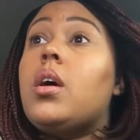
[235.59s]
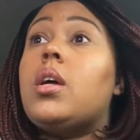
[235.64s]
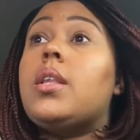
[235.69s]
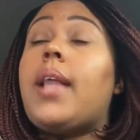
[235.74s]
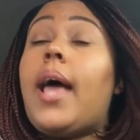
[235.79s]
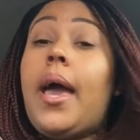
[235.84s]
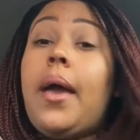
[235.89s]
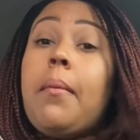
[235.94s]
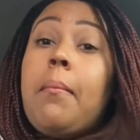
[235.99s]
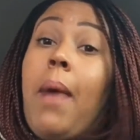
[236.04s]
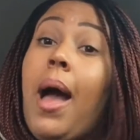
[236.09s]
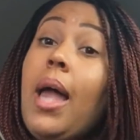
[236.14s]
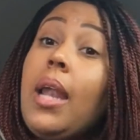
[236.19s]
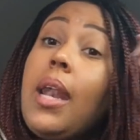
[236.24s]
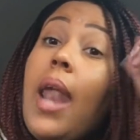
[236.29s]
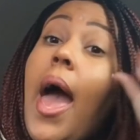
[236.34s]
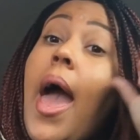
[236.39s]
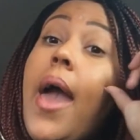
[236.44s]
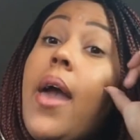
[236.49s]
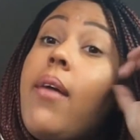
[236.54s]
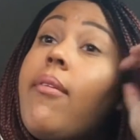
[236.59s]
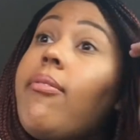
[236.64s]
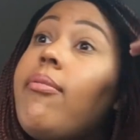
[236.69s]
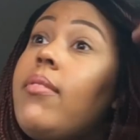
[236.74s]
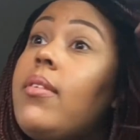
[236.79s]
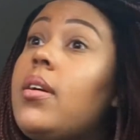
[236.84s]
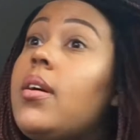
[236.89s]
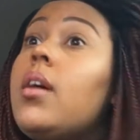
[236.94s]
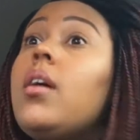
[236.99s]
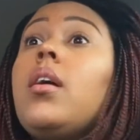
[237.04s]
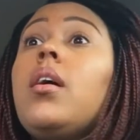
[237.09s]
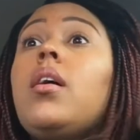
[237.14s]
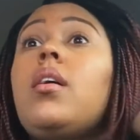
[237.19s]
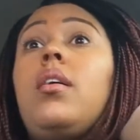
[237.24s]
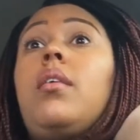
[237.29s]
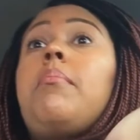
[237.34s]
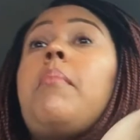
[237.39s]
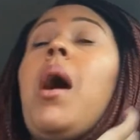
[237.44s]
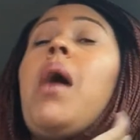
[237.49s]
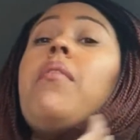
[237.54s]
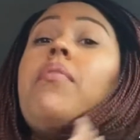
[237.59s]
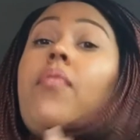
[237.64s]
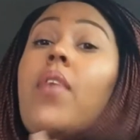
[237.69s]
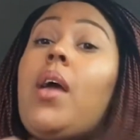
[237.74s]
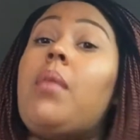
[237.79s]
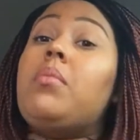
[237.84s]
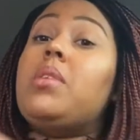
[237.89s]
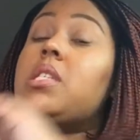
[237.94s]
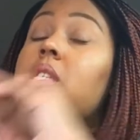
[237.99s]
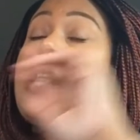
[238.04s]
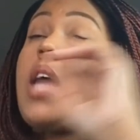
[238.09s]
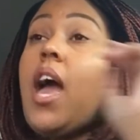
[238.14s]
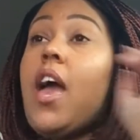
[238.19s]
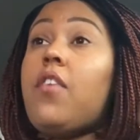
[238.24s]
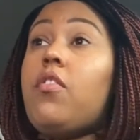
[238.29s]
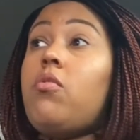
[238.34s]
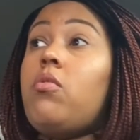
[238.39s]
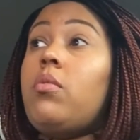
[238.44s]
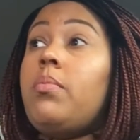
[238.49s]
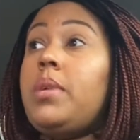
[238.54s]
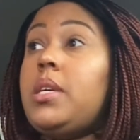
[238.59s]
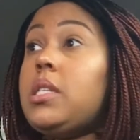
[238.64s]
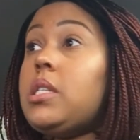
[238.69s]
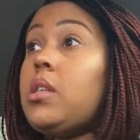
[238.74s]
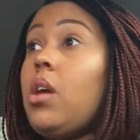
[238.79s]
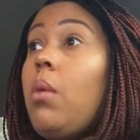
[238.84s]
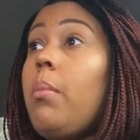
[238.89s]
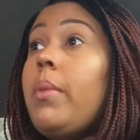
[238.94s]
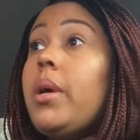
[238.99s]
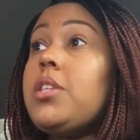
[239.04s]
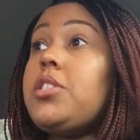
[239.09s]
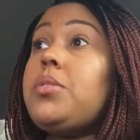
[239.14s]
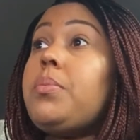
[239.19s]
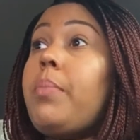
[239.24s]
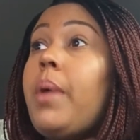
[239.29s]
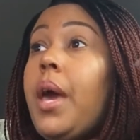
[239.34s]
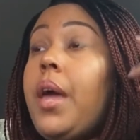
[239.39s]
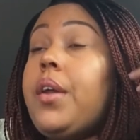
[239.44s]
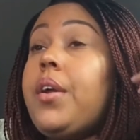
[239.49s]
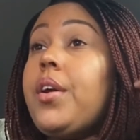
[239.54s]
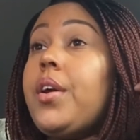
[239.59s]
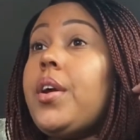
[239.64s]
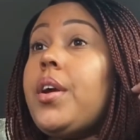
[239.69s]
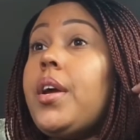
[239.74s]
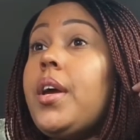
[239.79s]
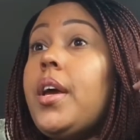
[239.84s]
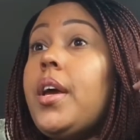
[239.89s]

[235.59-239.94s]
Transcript: Like, my life, my family's life would be so much better